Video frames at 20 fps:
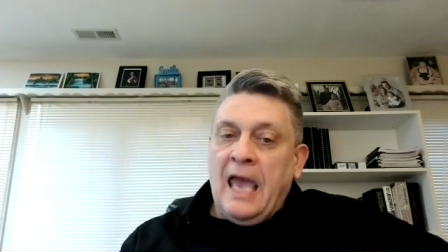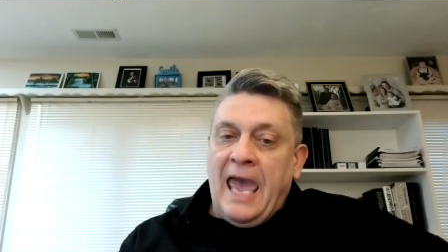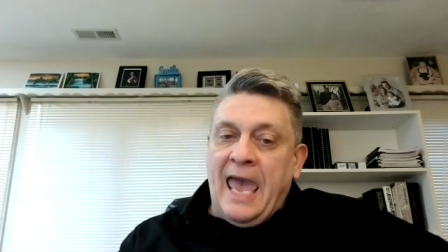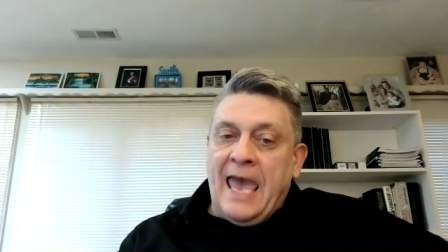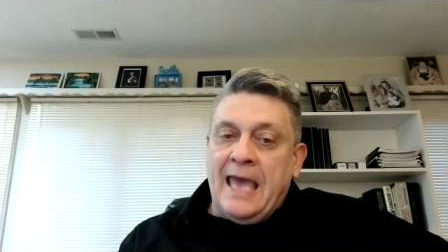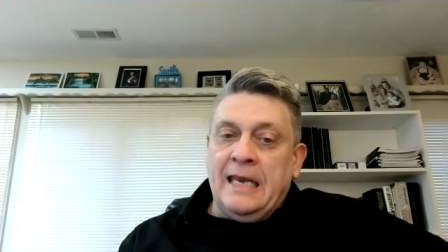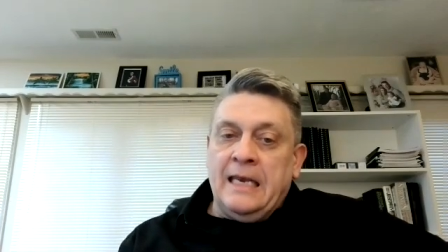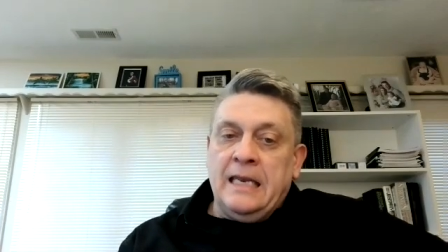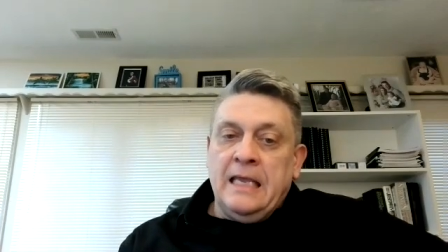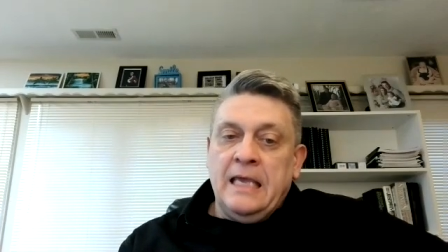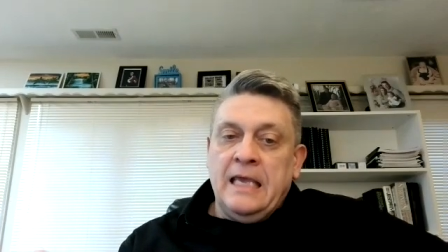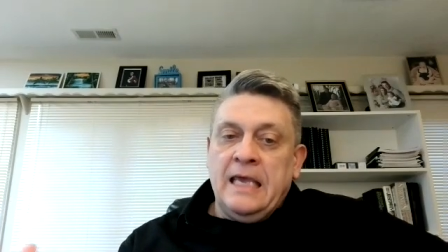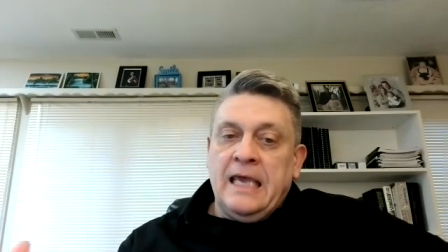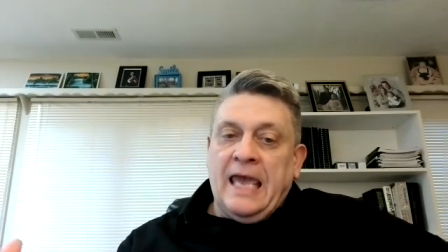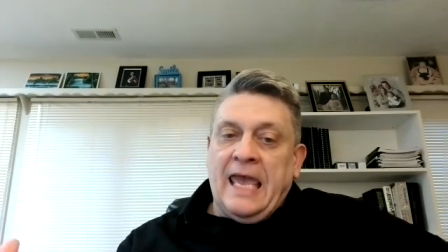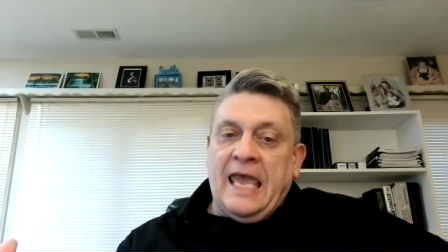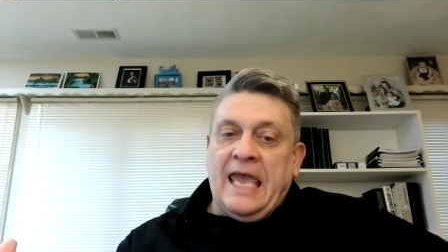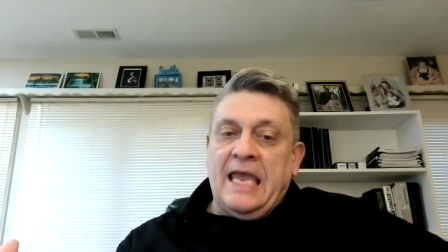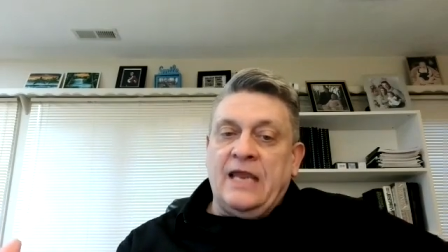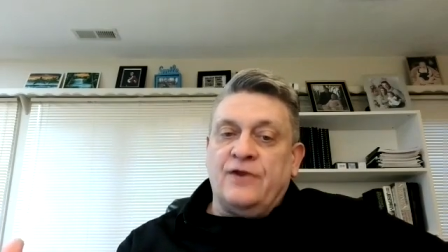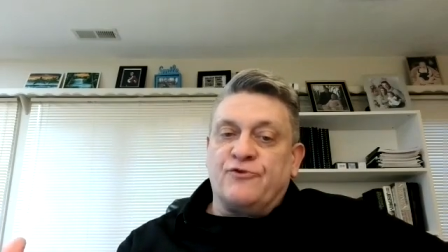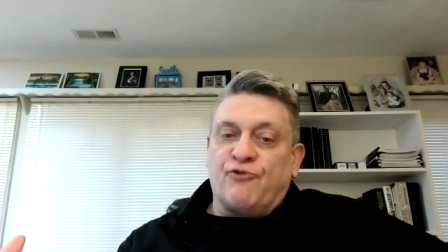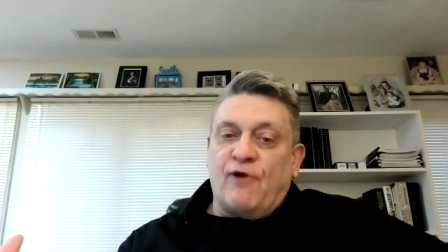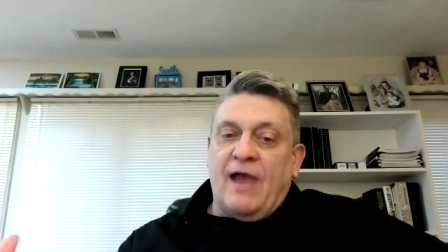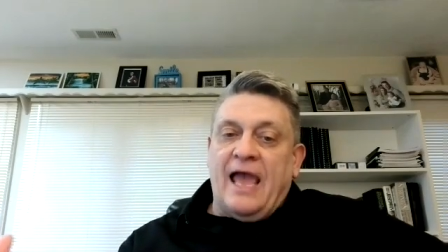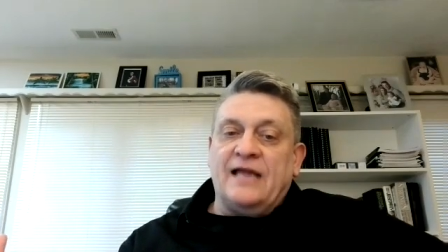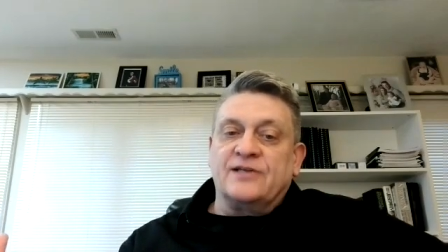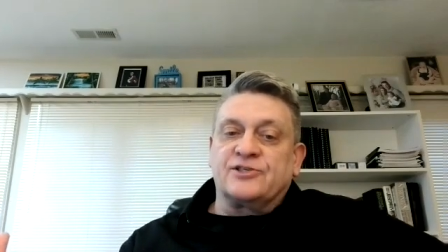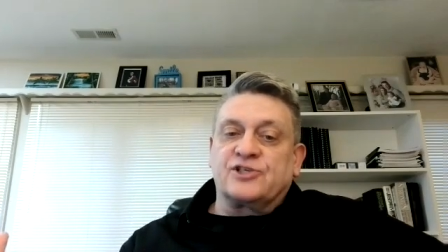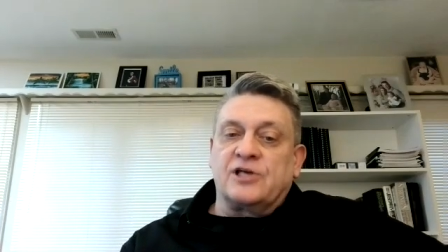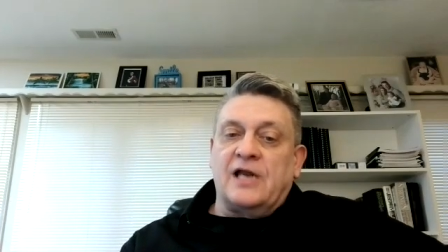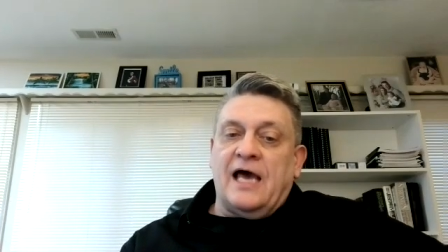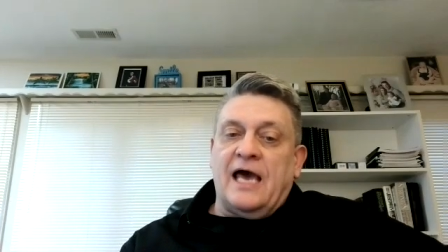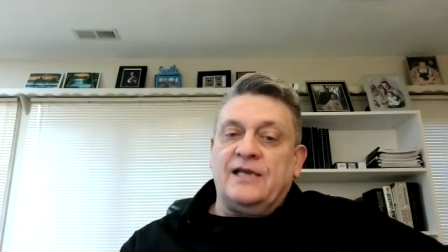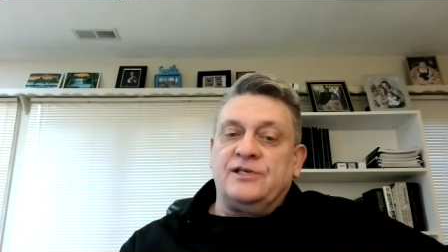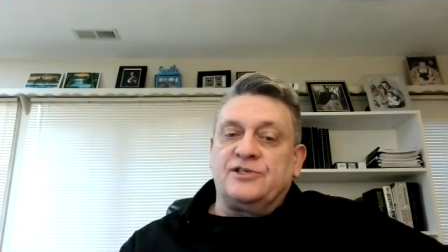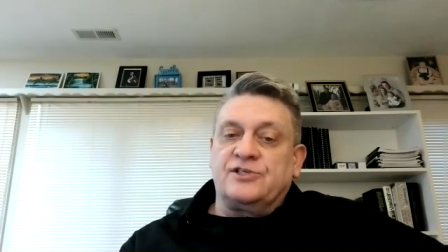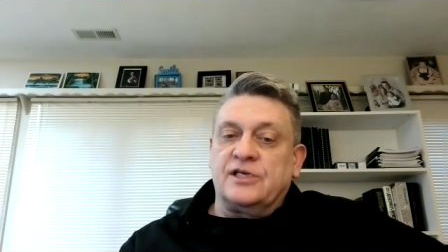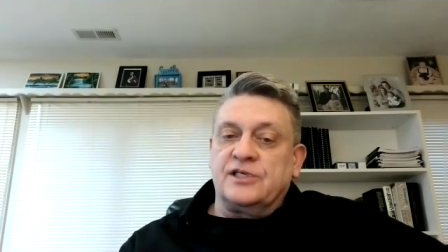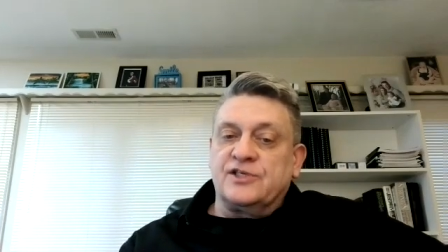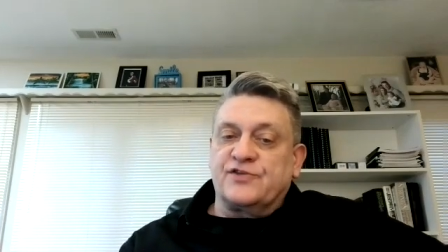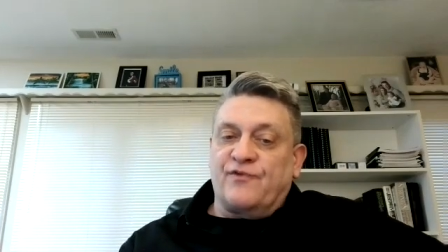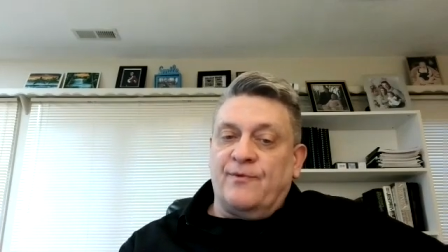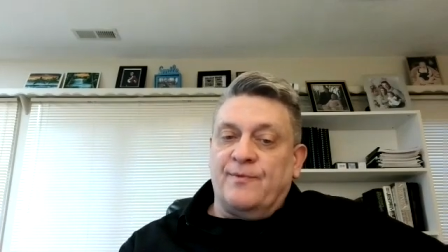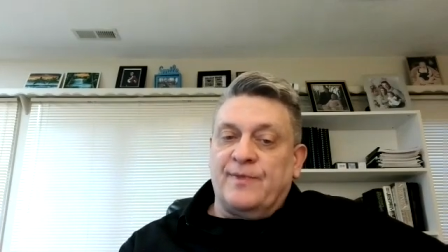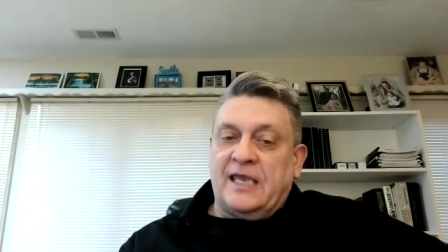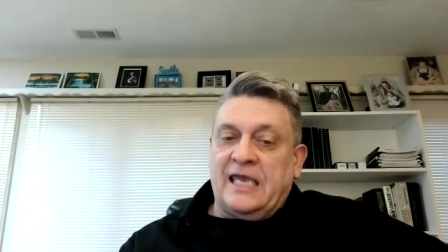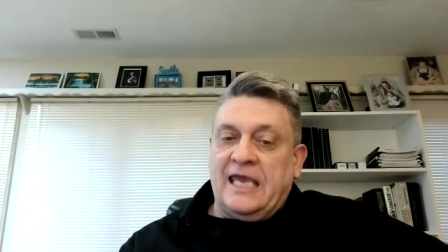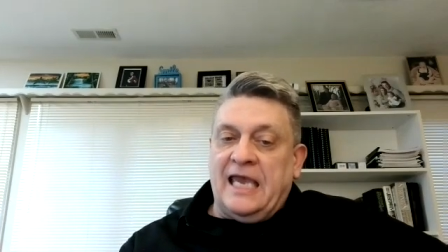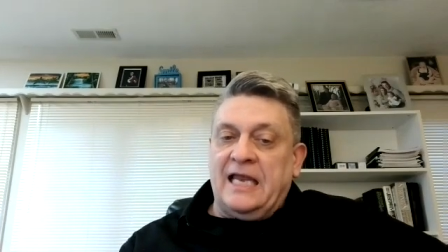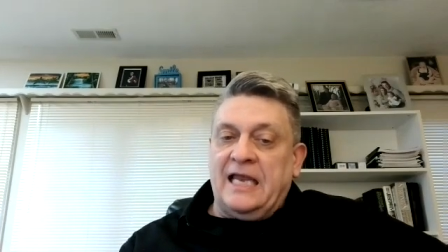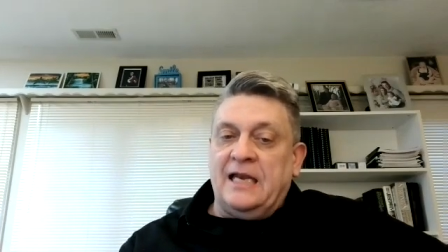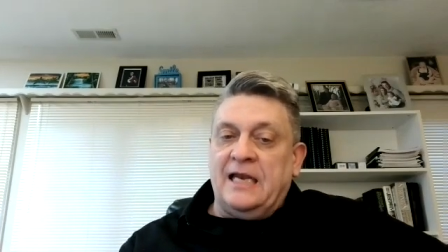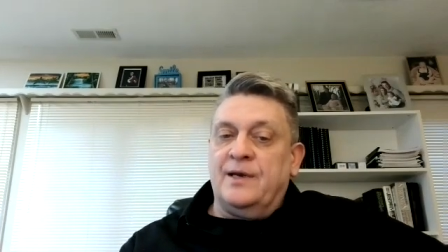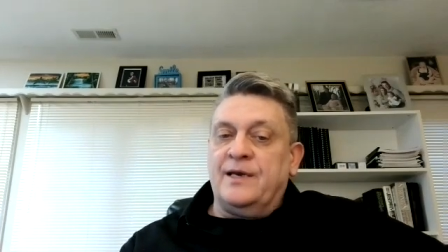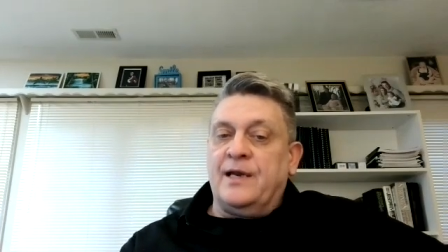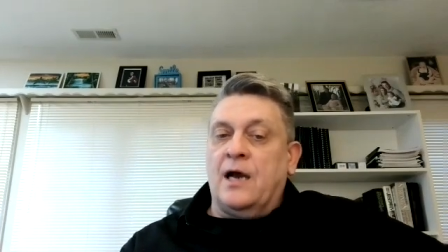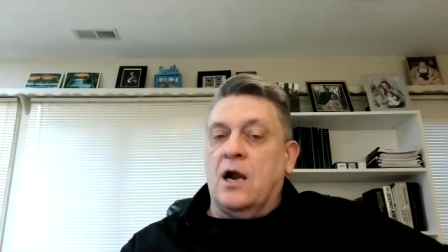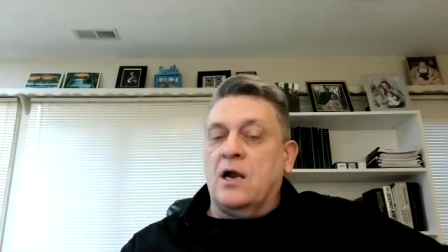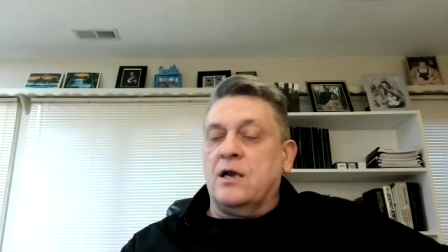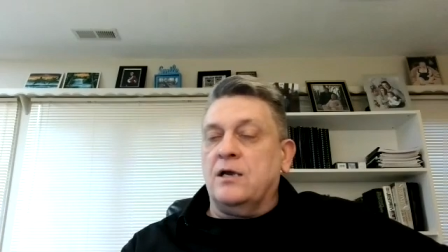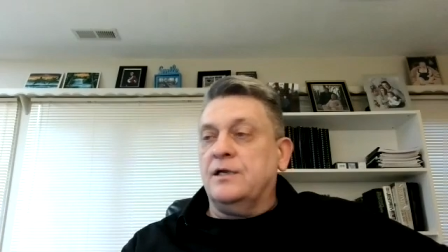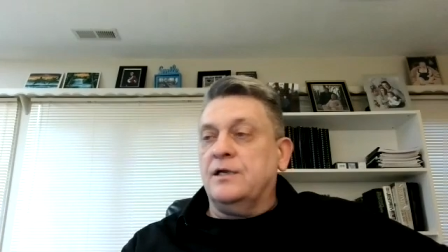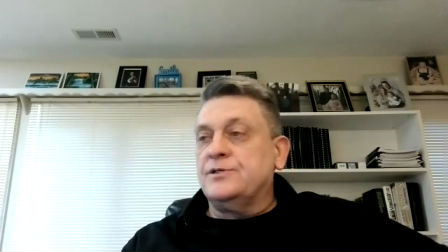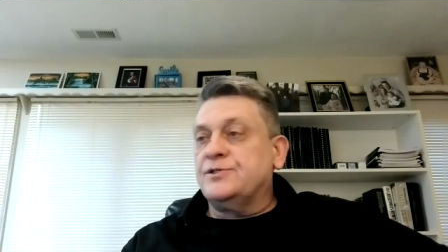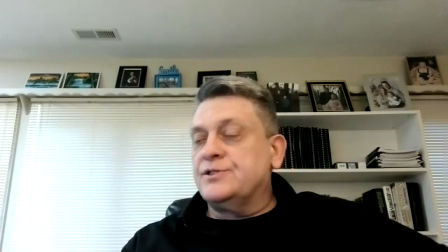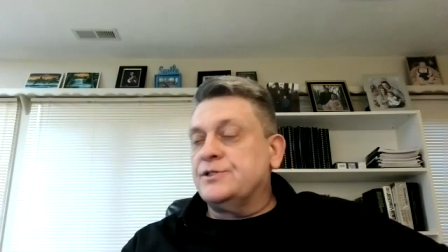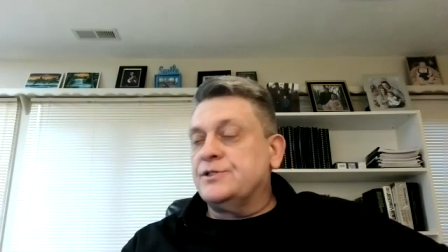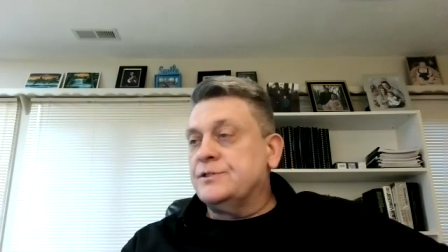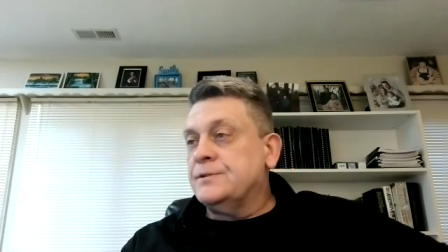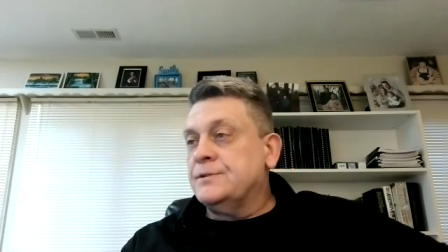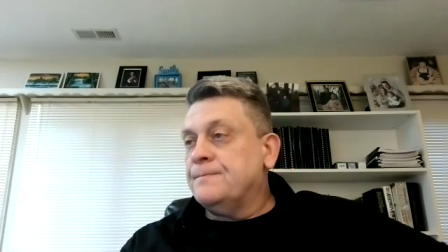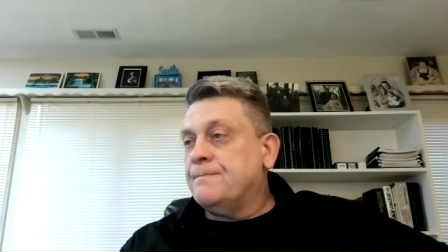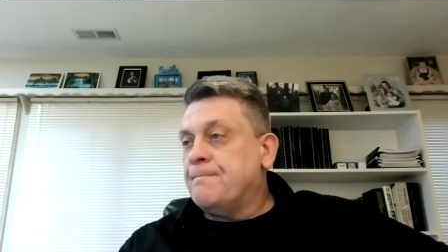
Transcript: And he translates us from the kingdom of darkness